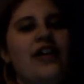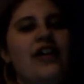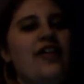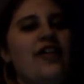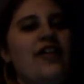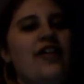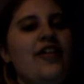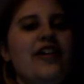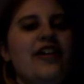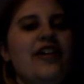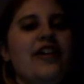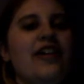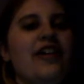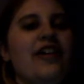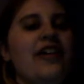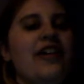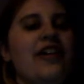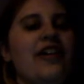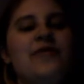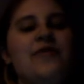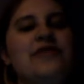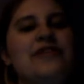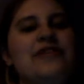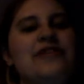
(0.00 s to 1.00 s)
It
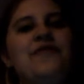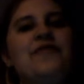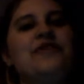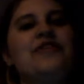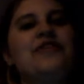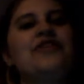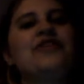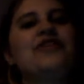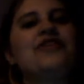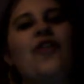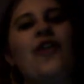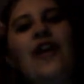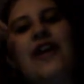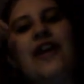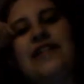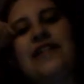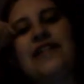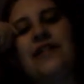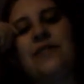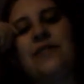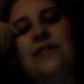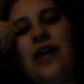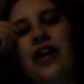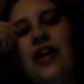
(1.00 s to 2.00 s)
it was it was so
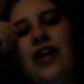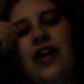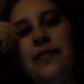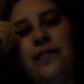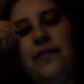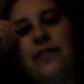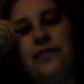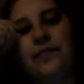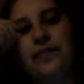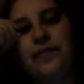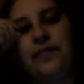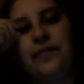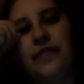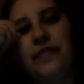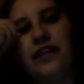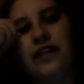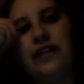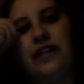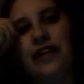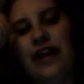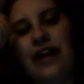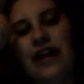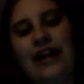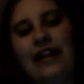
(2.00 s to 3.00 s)
awesome. Um,
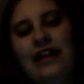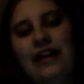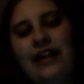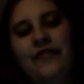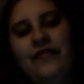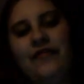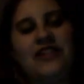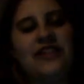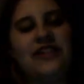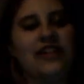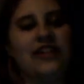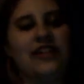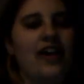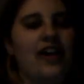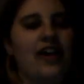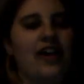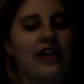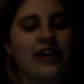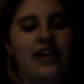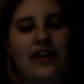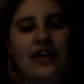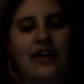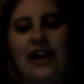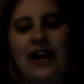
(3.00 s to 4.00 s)
I love the song.